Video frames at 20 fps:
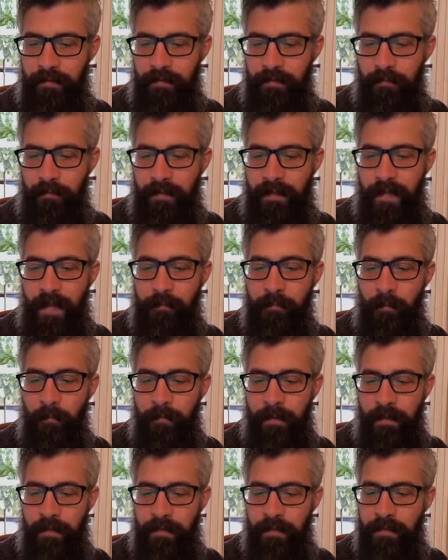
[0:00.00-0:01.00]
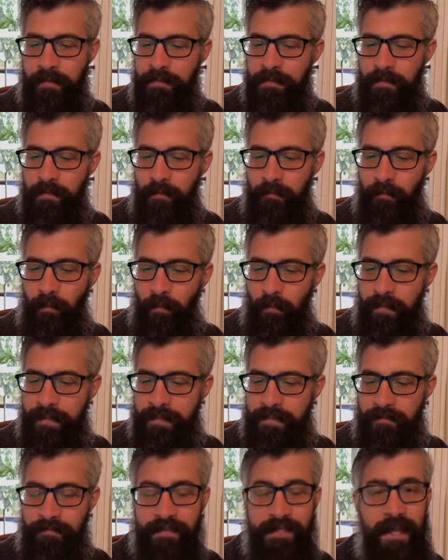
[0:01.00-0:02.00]
and became obedient to the
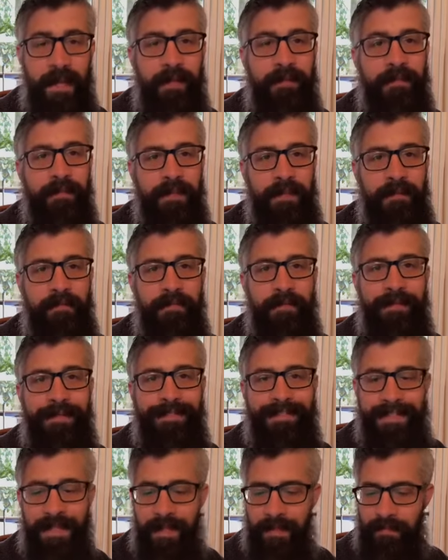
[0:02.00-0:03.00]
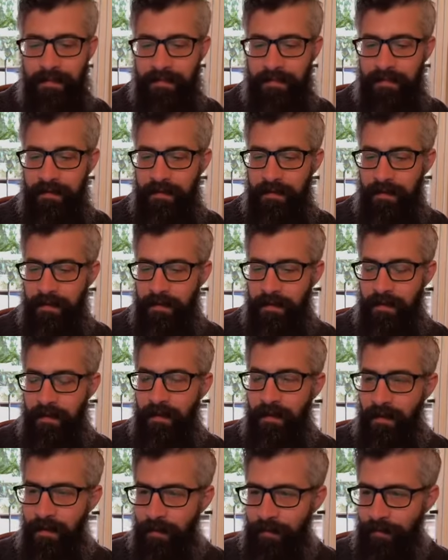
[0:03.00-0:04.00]
point of death, even death
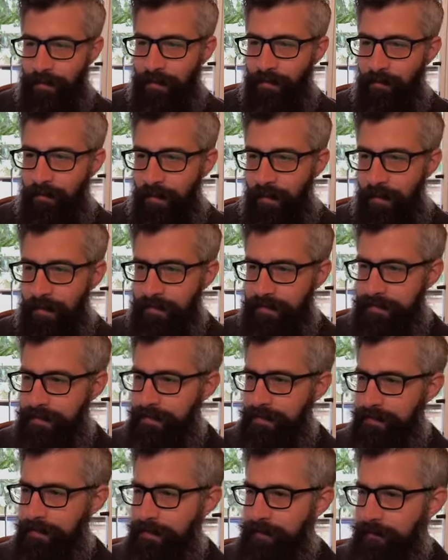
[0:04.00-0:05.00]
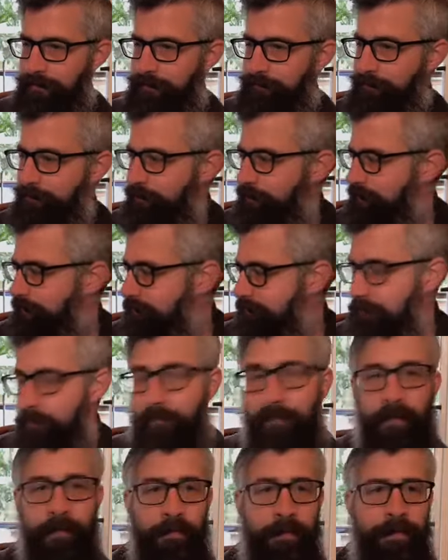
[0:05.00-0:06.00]
on a cross.
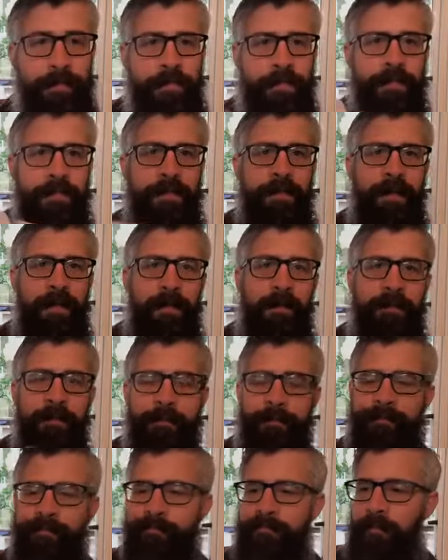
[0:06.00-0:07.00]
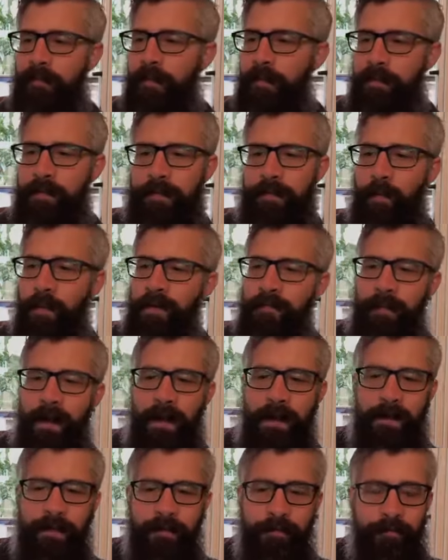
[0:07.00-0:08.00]
And this is a uh, it's one of
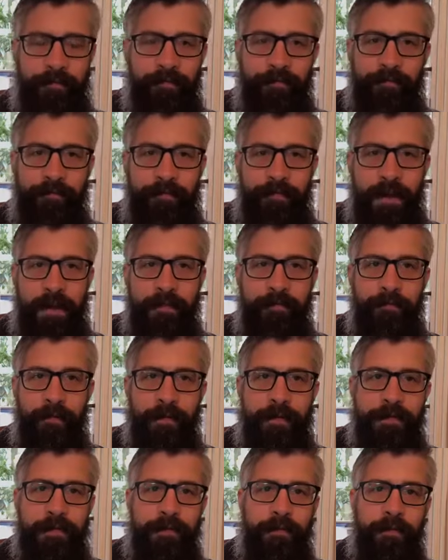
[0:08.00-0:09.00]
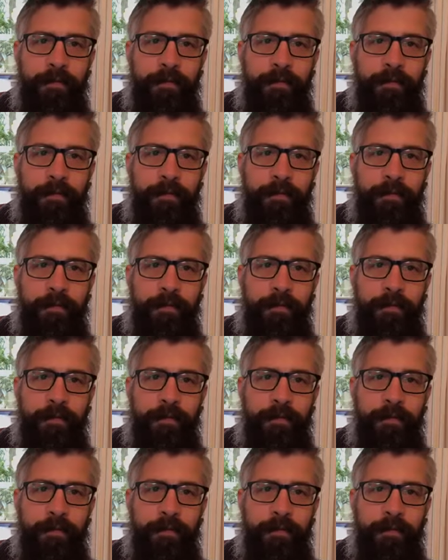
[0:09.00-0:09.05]
my favorite